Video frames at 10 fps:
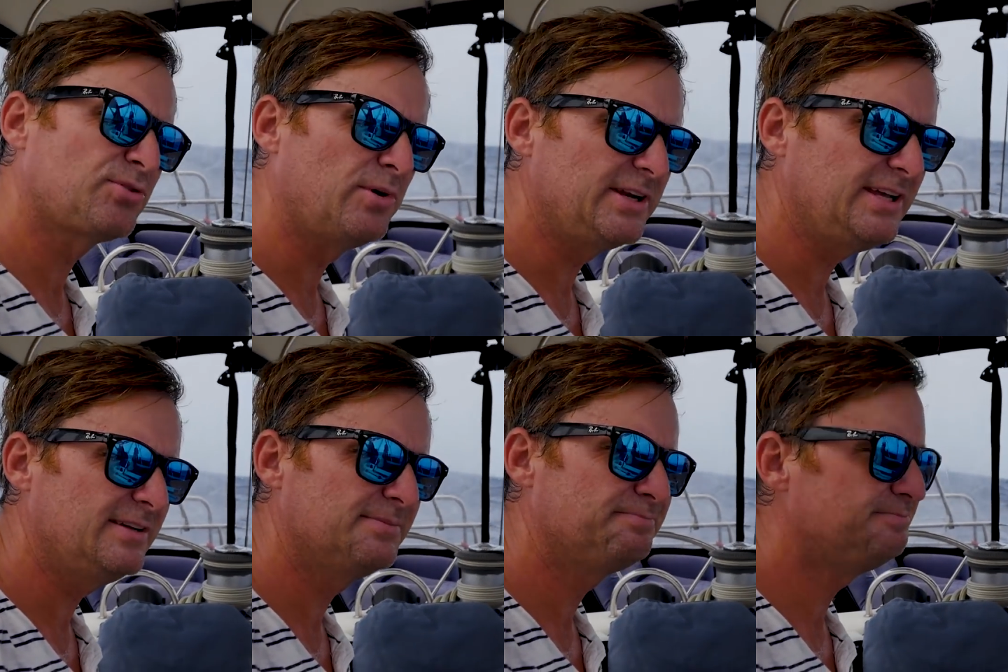
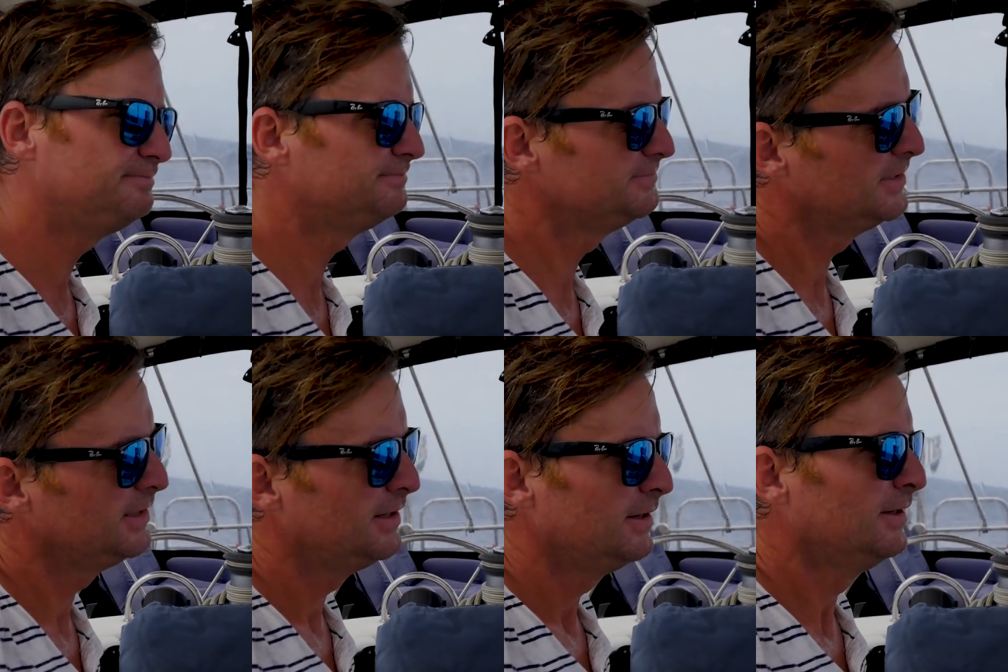twenty
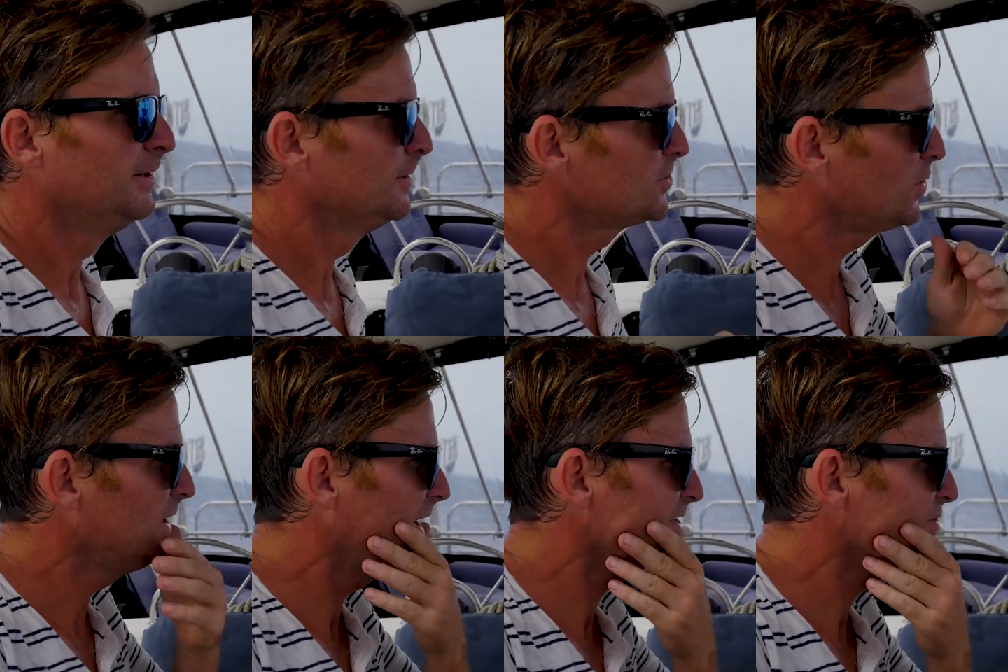
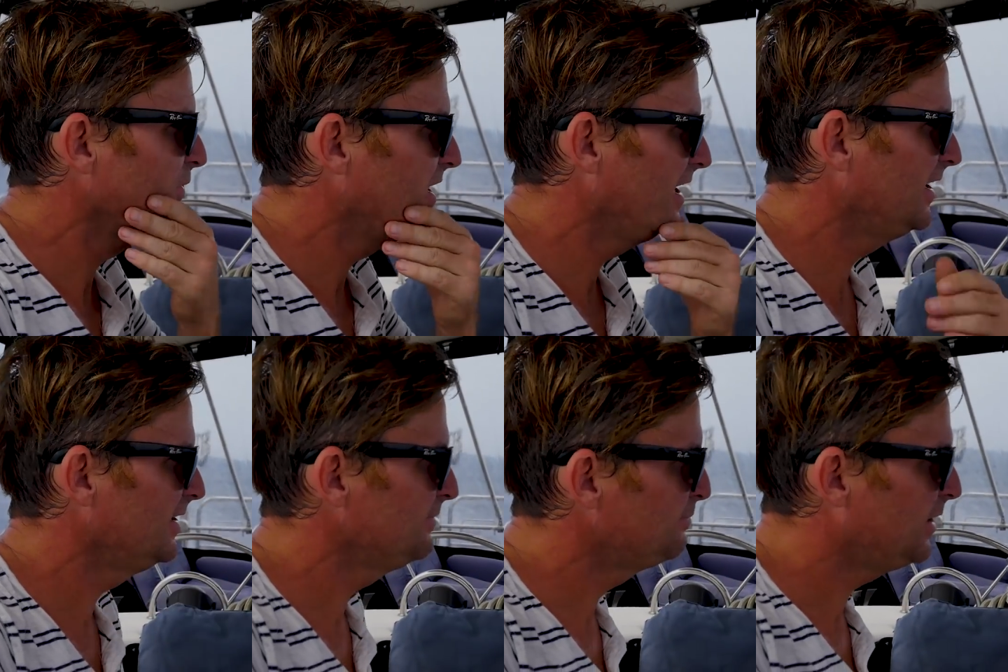knots of
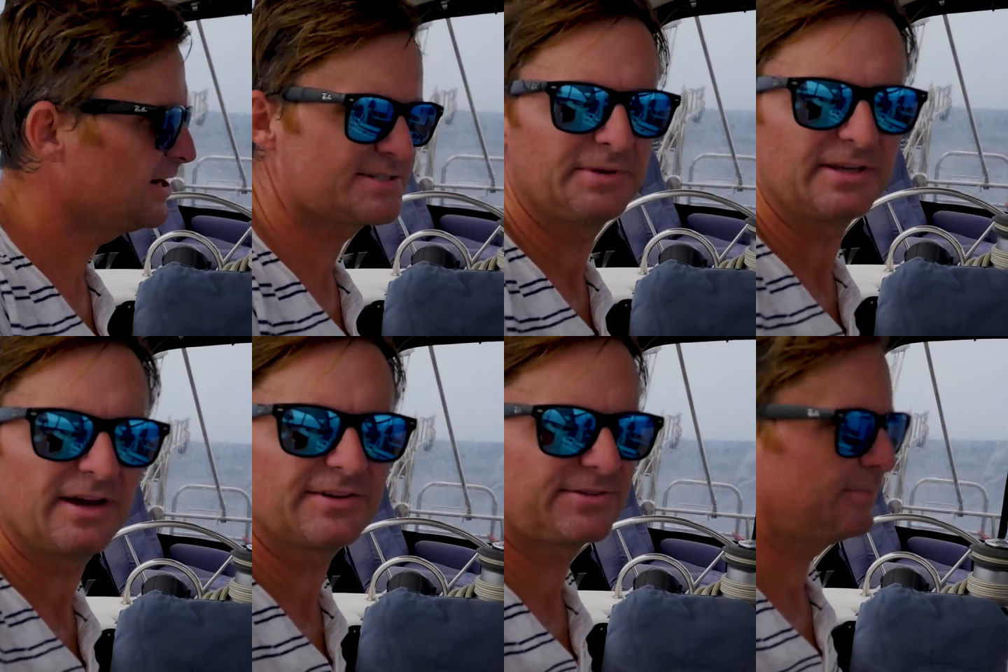wind, possibly
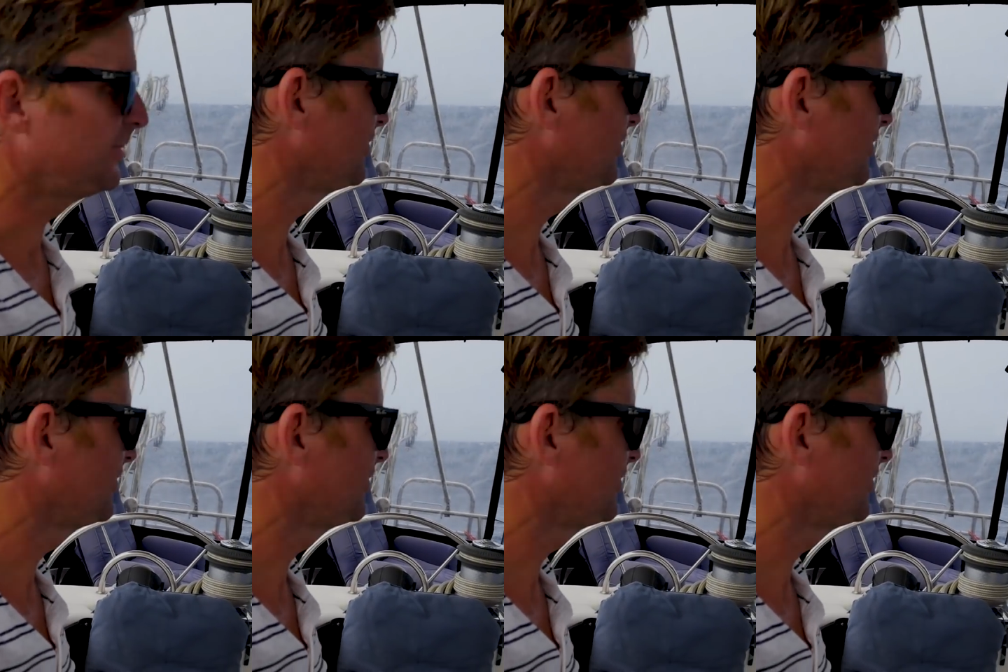gusts up